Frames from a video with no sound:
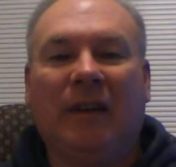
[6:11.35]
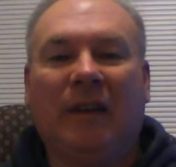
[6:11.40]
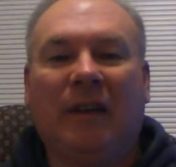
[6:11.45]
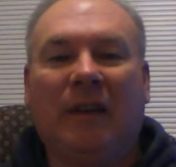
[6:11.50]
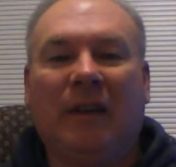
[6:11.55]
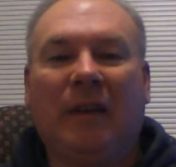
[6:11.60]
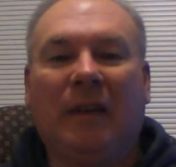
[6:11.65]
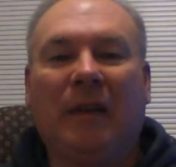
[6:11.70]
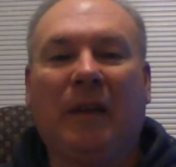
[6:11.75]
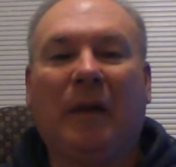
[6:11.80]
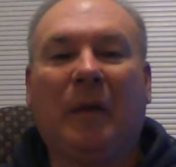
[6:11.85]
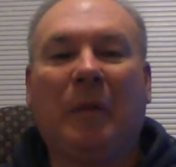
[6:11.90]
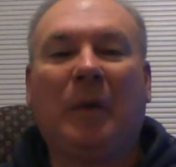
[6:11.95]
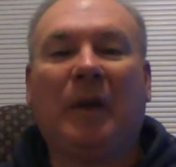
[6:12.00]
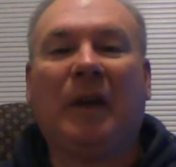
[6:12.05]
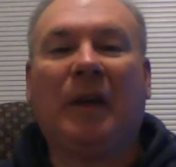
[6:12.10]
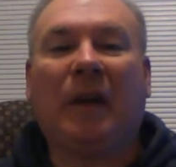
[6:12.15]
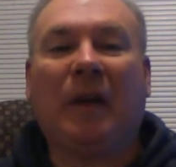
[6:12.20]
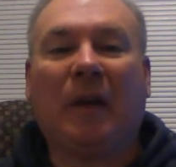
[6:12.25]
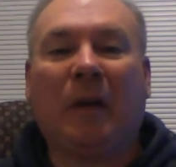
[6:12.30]
they're
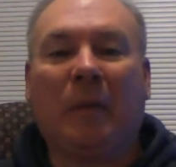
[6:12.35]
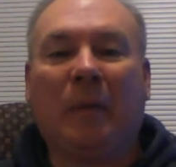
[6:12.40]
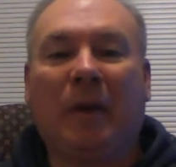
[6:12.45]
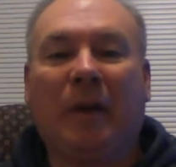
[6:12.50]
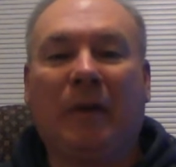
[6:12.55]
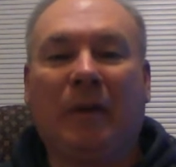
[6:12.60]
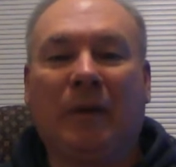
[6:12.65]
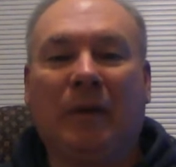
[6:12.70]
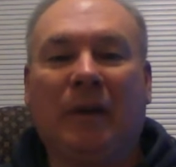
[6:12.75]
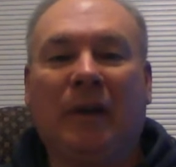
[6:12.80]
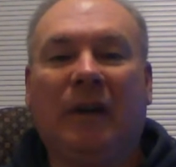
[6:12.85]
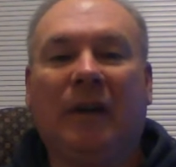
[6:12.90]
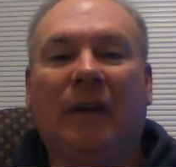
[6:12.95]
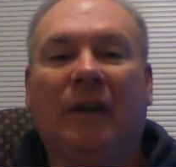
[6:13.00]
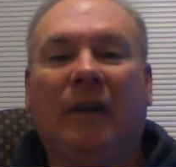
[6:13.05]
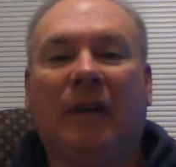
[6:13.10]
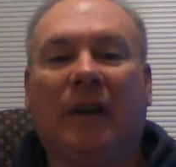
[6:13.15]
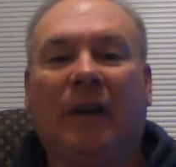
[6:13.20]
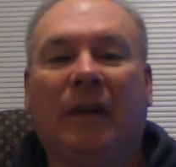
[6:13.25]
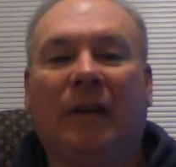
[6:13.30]
being elementary,
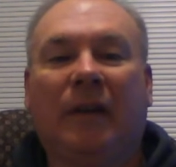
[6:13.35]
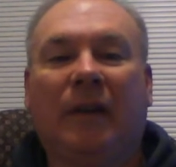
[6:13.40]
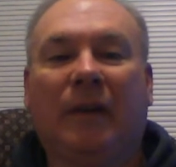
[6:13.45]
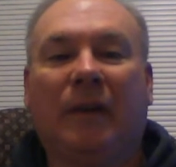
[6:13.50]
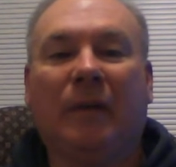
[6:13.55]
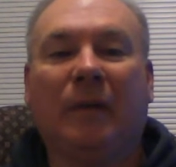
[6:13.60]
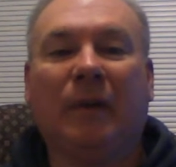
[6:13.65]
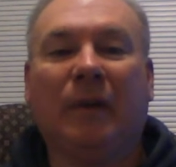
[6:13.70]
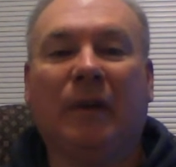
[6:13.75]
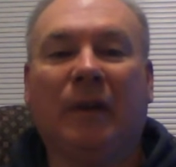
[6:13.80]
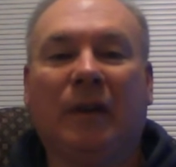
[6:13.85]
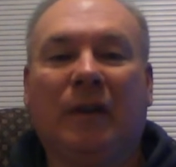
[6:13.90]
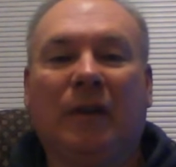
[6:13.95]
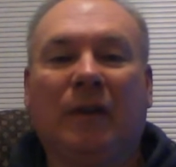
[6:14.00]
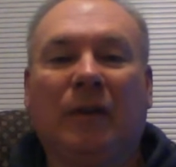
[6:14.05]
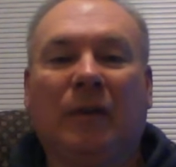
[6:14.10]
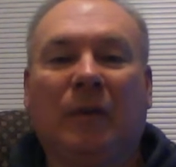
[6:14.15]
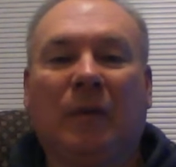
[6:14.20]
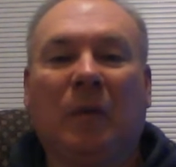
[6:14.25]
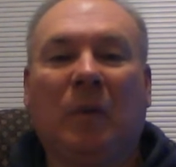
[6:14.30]
they're really
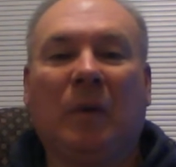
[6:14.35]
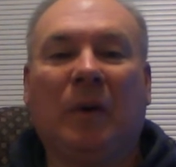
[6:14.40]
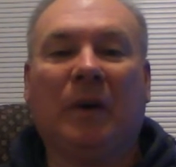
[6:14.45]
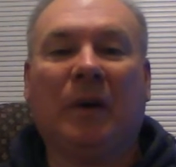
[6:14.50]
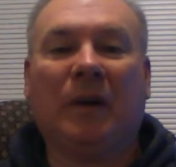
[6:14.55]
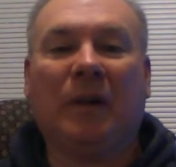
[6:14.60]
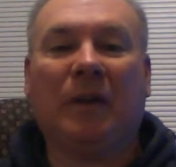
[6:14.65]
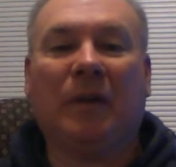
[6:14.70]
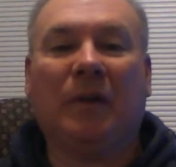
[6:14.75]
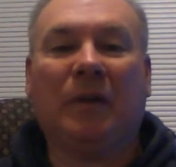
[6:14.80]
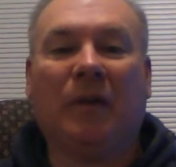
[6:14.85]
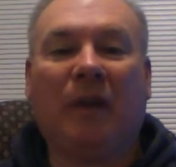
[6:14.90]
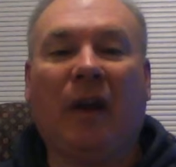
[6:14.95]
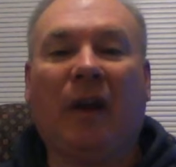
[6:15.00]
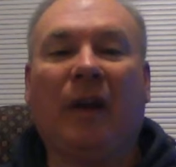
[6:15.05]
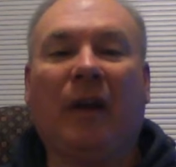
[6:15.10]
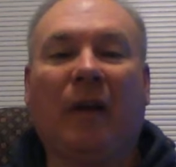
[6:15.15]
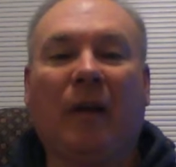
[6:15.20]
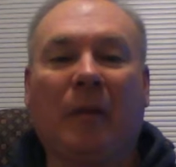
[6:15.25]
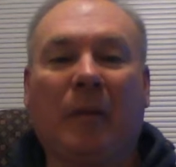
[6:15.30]
just wanting to
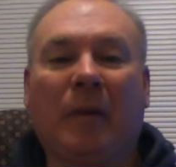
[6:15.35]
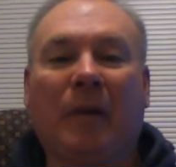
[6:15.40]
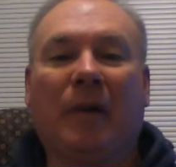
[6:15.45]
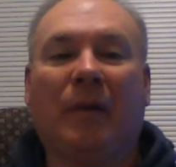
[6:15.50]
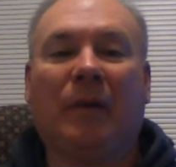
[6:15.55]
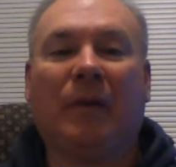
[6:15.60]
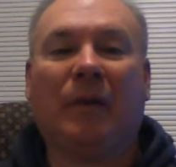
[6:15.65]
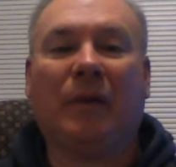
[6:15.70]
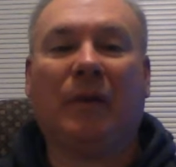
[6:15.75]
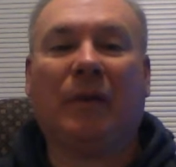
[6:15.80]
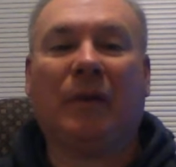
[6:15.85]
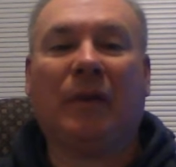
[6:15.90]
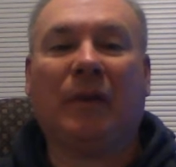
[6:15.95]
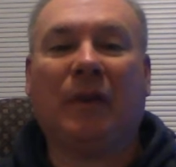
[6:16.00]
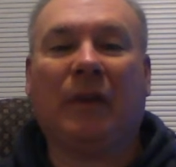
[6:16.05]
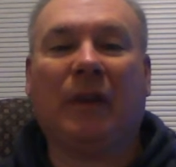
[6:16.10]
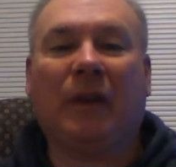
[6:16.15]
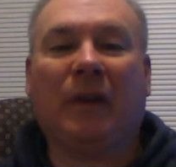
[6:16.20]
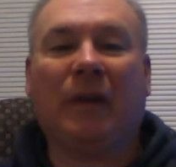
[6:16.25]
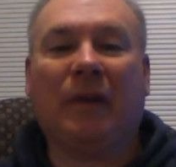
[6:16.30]
stay elementary so
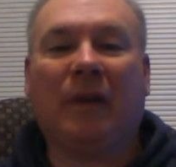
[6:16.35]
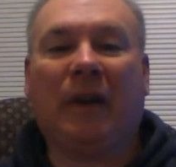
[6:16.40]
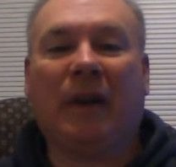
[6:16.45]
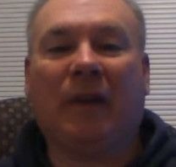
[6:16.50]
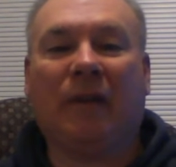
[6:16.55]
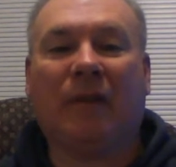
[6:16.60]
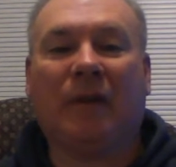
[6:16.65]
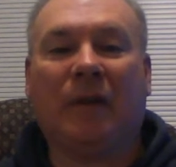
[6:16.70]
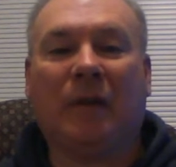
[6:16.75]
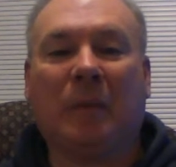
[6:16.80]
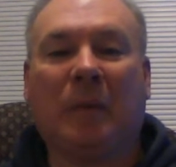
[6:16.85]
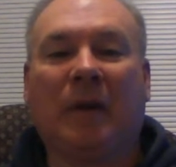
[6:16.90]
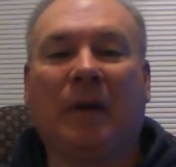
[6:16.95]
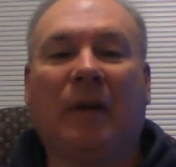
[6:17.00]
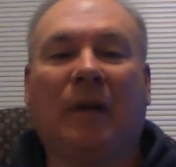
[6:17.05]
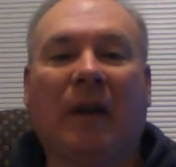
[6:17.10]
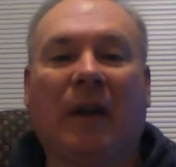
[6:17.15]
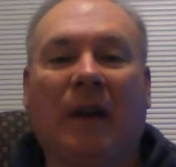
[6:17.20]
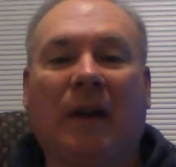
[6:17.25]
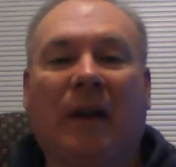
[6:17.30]
that they don't have to spend
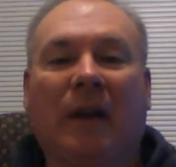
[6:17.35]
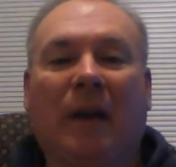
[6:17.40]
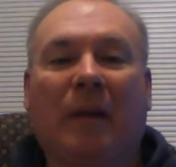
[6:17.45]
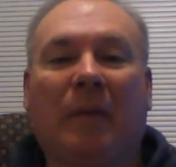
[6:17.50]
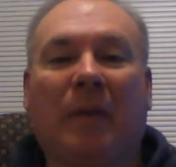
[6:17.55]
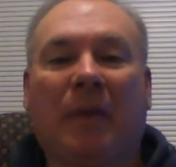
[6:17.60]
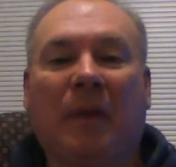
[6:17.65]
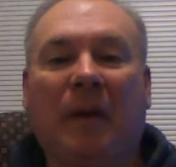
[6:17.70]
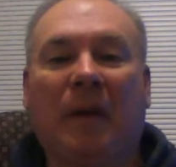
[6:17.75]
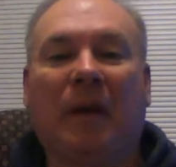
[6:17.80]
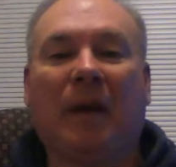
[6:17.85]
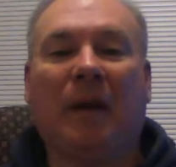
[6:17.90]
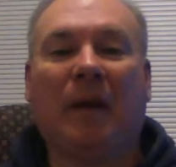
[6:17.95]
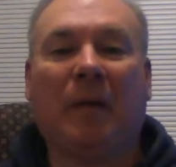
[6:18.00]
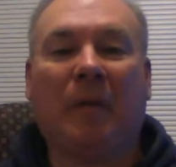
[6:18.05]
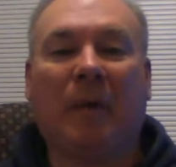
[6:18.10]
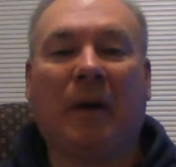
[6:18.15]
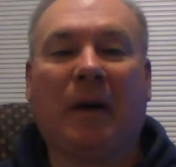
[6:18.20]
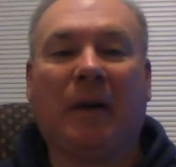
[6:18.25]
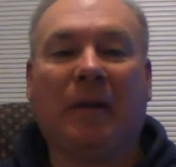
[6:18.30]
a lot of time thinking
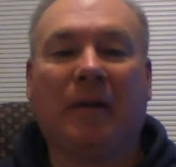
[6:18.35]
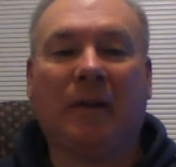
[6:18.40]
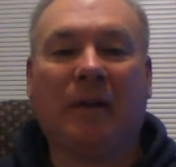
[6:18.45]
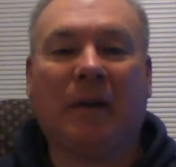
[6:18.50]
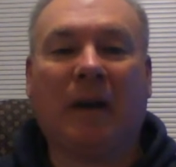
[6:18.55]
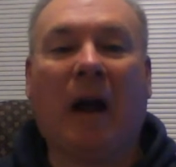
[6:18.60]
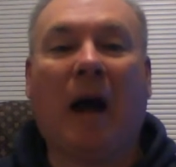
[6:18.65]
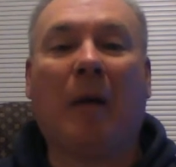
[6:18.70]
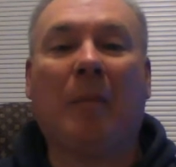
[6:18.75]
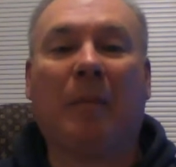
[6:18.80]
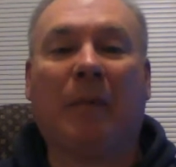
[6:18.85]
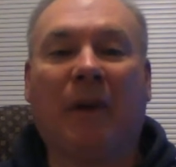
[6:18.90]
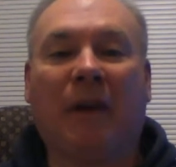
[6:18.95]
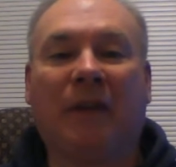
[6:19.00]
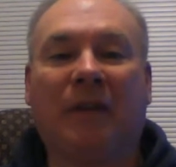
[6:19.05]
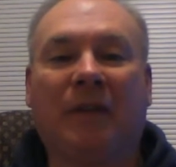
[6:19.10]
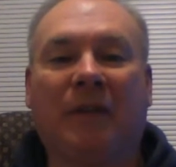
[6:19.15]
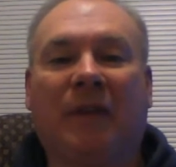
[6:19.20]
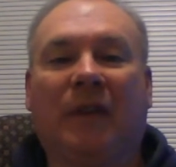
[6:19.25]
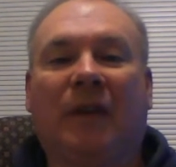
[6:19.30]
about
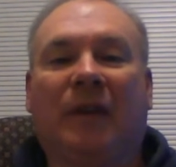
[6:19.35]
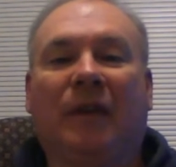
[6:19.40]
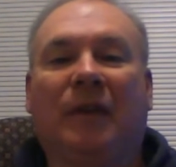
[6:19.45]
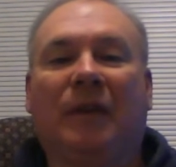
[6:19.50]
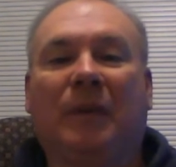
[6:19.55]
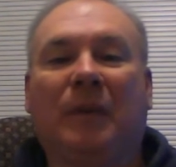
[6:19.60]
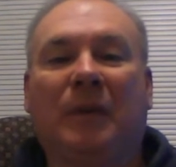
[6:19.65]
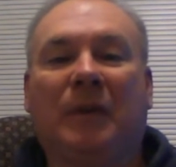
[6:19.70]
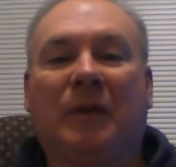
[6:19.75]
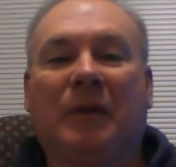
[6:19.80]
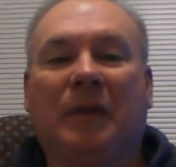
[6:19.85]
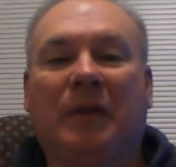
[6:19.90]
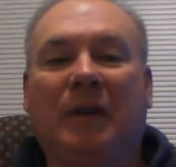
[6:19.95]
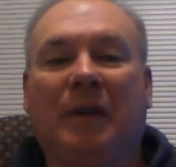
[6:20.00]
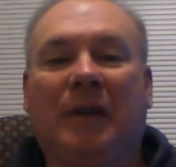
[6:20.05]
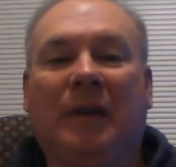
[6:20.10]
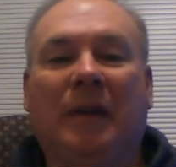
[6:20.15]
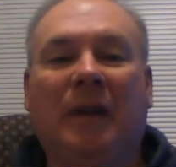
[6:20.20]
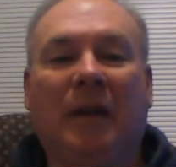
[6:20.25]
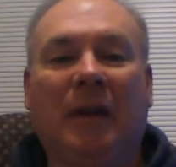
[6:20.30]
complex things which
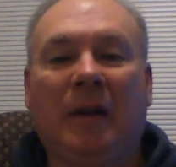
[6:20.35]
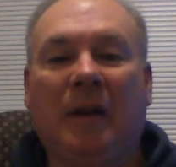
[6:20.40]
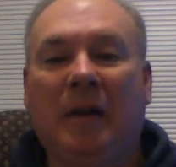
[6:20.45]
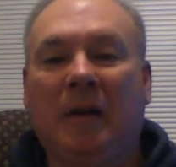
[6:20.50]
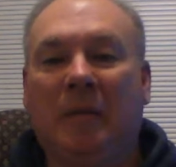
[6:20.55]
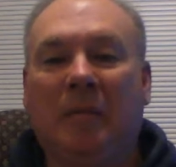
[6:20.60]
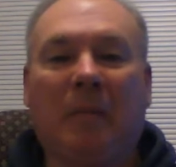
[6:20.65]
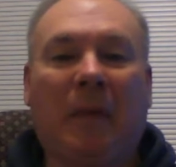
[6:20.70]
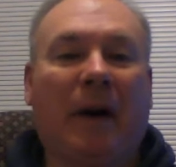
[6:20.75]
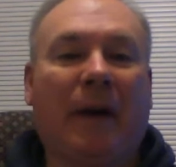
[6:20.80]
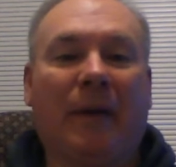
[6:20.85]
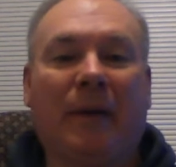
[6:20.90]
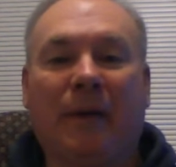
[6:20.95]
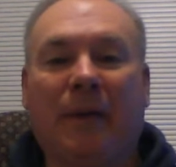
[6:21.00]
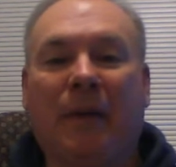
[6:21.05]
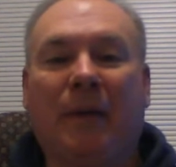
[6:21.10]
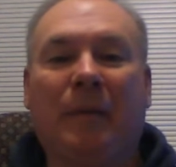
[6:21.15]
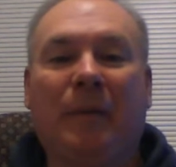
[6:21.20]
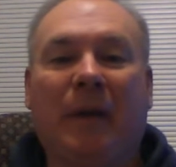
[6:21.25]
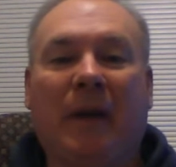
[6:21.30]
could mire
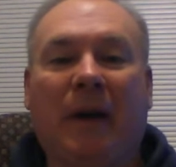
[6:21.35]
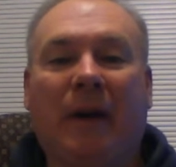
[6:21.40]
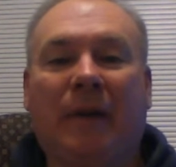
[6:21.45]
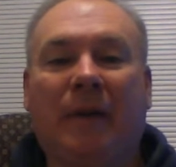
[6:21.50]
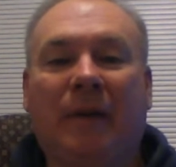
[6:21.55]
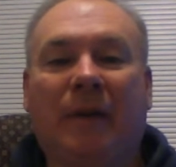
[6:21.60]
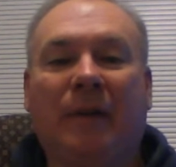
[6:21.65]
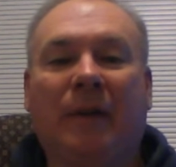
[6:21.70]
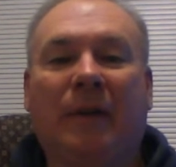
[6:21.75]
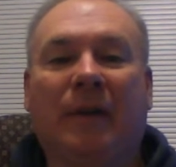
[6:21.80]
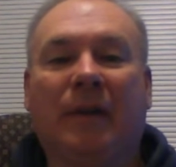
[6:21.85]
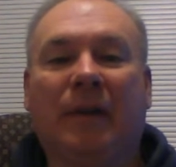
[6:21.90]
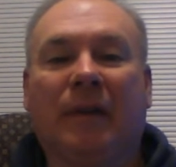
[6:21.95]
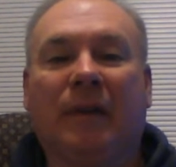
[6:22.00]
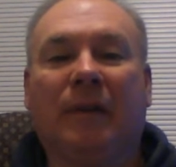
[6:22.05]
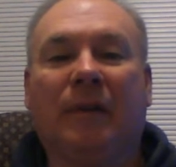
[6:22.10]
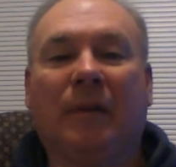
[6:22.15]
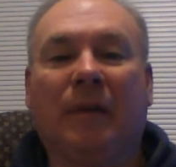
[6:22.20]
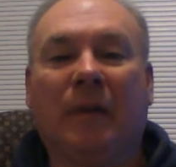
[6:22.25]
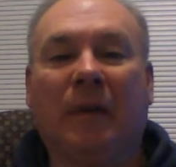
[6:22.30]
them down in
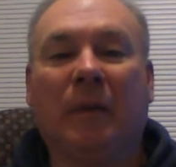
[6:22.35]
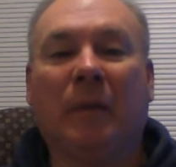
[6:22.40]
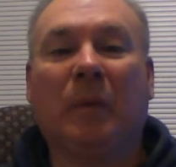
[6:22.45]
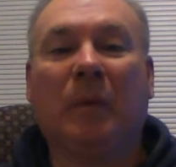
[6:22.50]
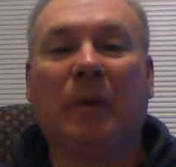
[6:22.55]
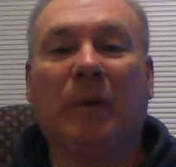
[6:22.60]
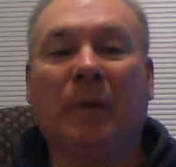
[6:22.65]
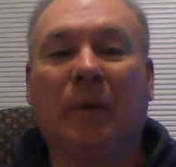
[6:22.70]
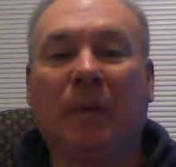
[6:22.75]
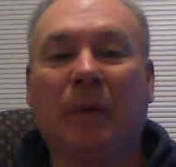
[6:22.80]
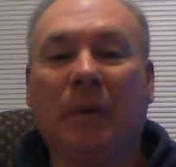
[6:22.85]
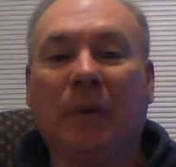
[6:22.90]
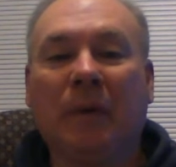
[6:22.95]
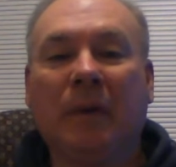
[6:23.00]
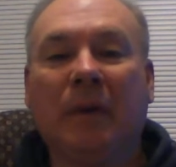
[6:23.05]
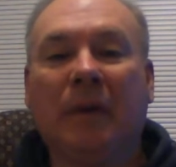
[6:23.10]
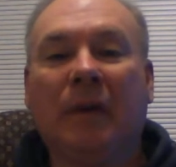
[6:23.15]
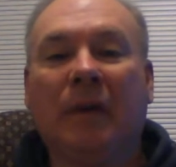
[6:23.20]
the real